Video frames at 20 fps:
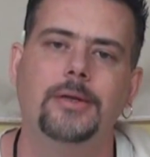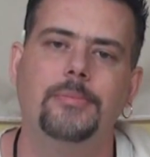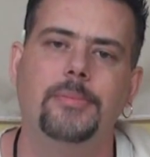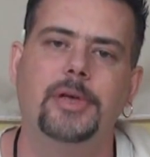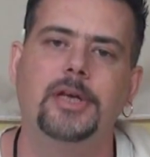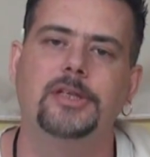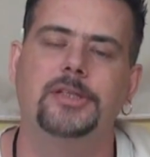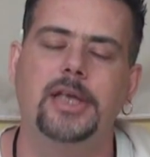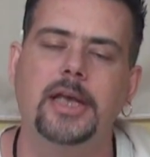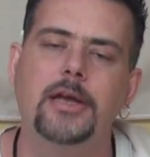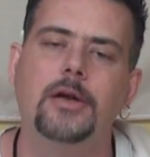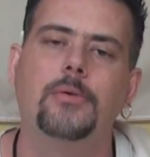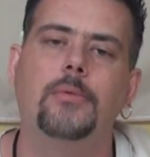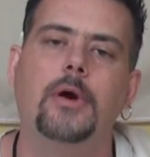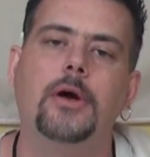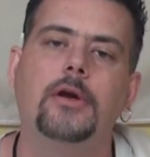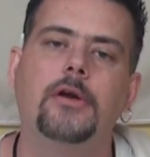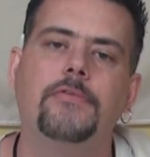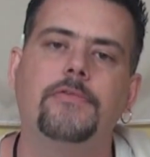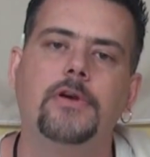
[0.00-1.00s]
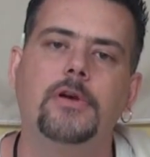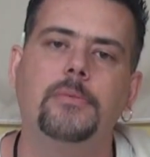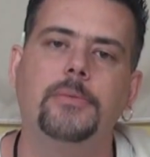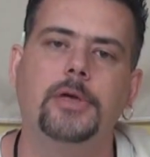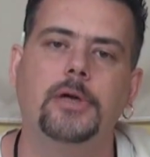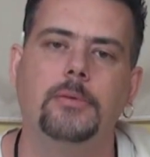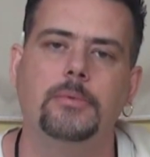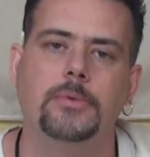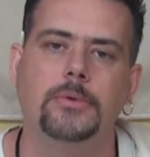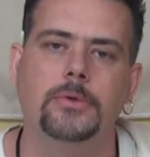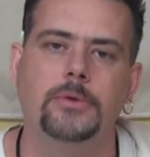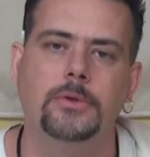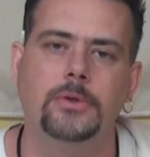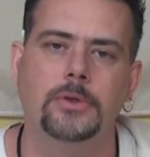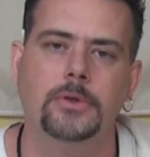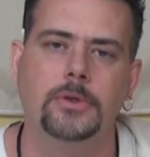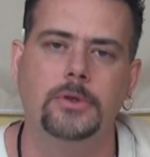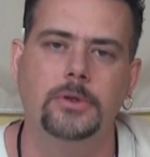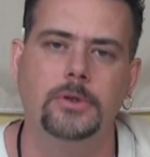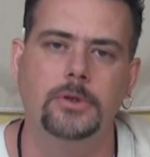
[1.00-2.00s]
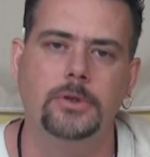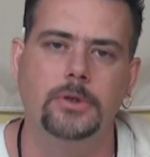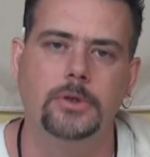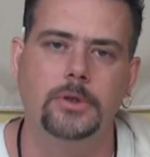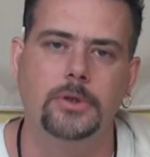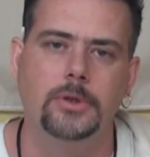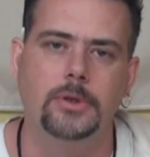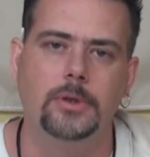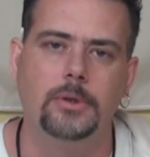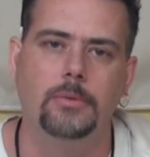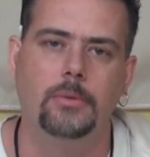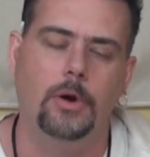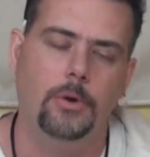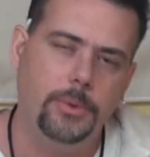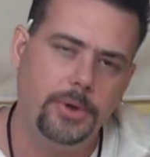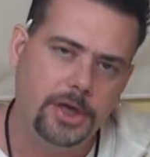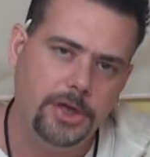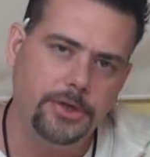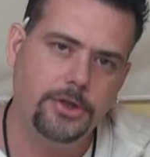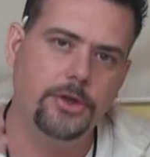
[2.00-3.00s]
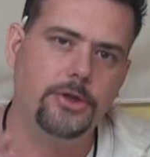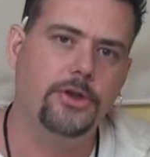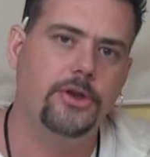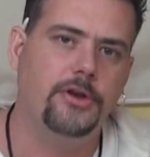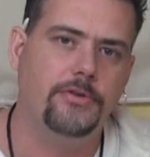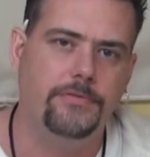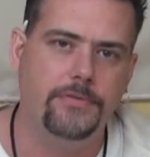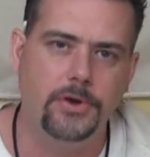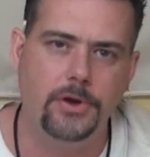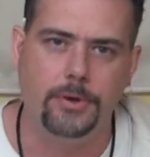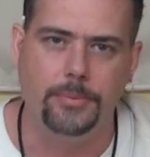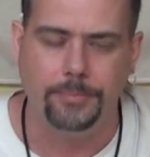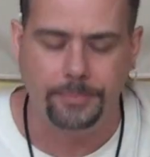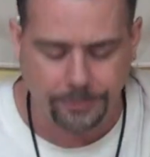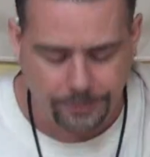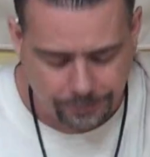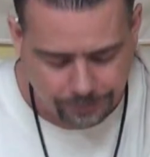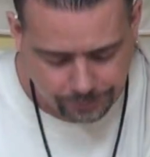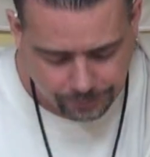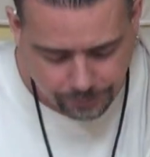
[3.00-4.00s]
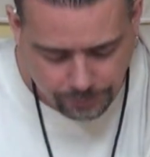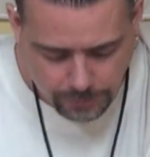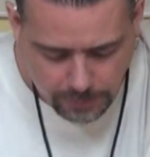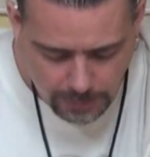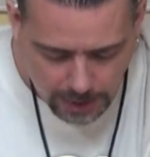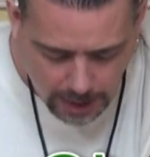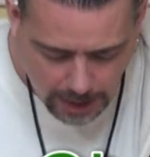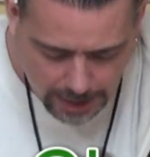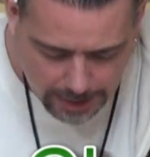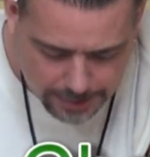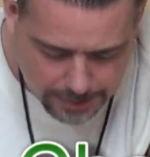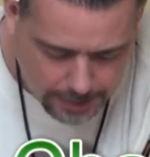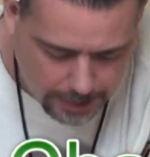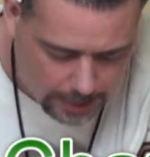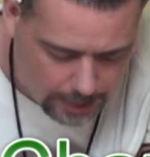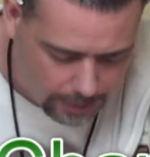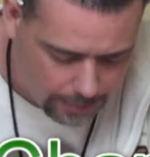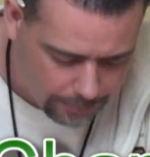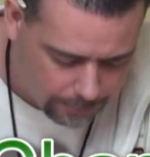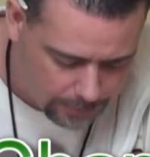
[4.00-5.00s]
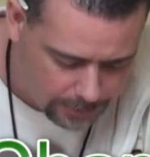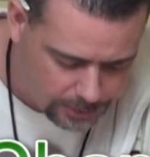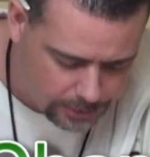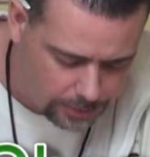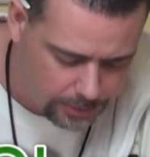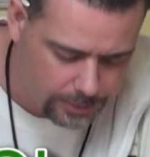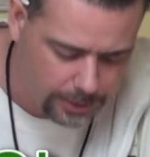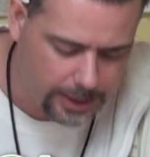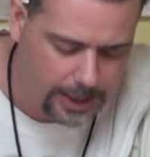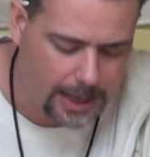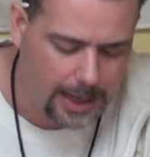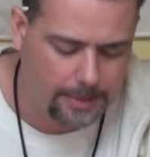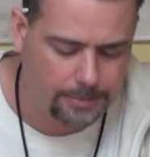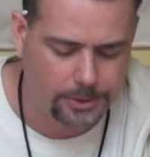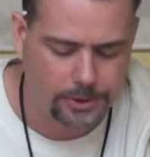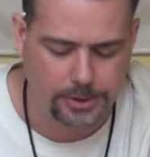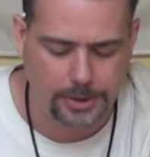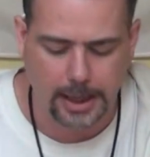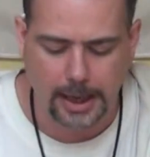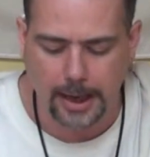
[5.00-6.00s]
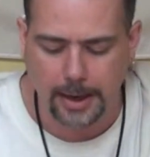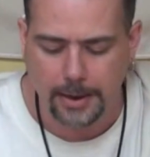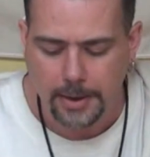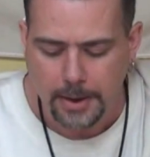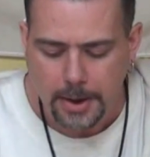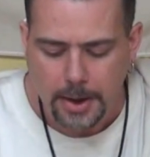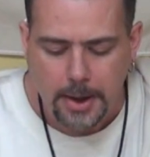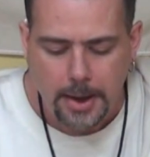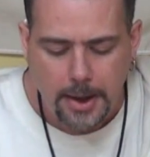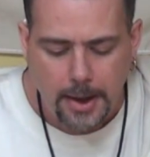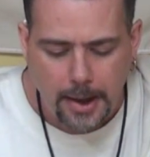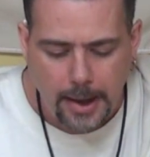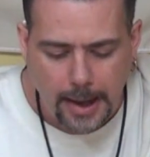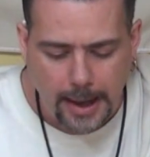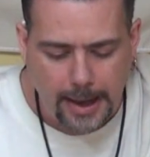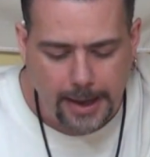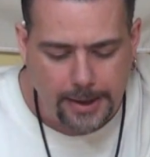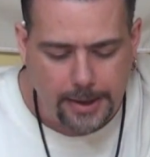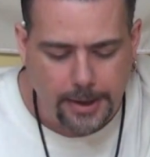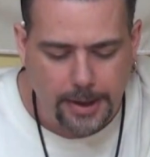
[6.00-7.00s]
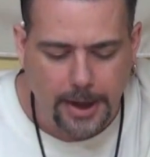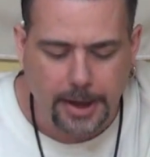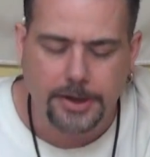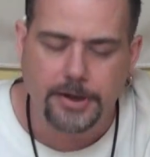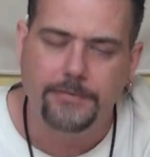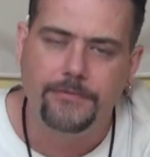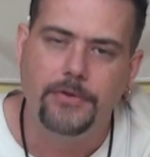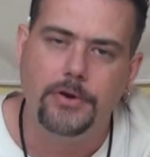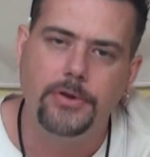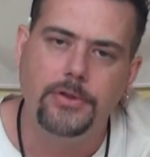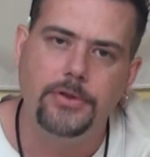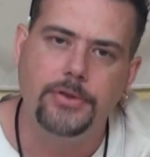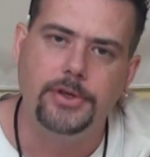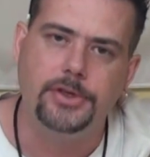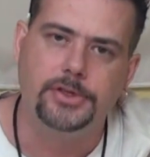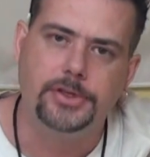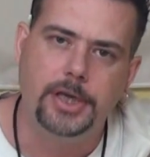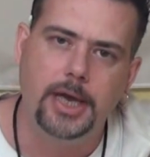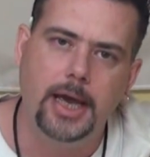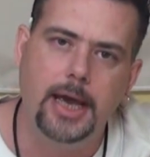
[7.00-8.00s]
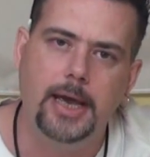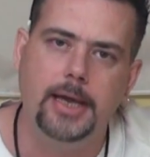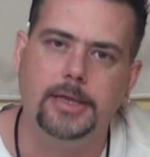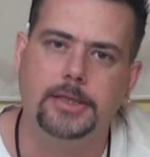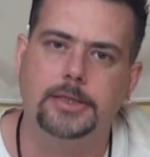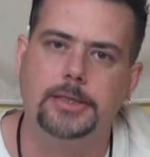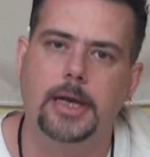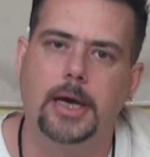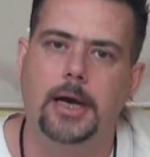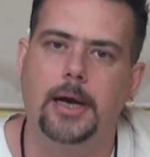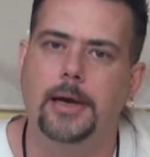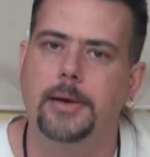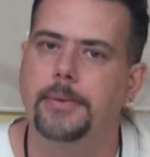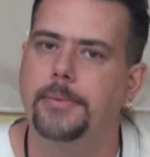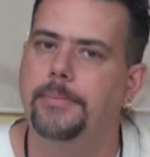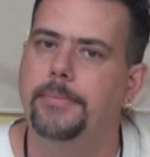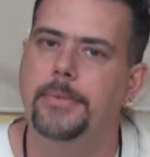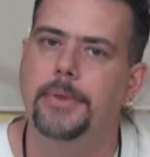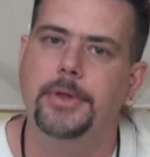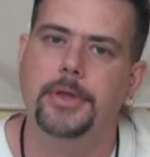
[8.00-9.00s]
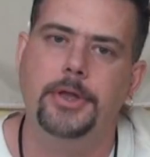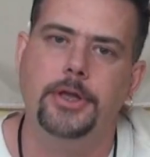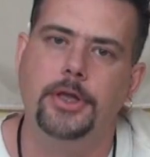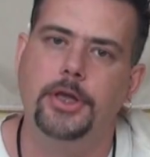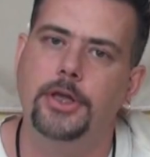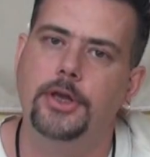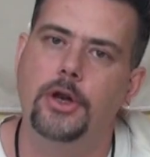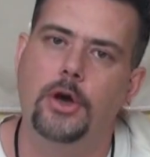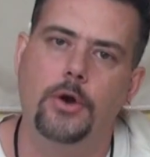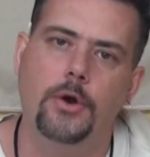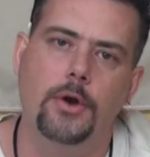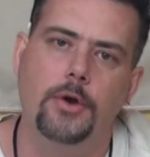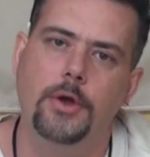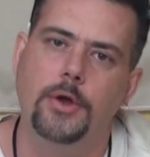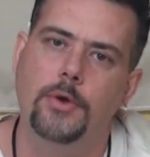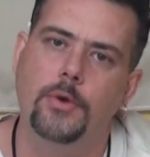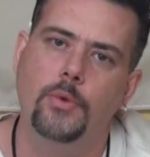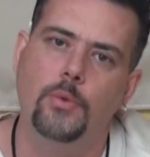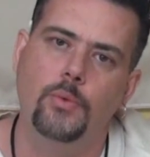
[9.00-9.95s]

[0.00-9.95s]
because they don't want her filming. Well, we continue to film, and we certainly captured that. And to further this case, you know,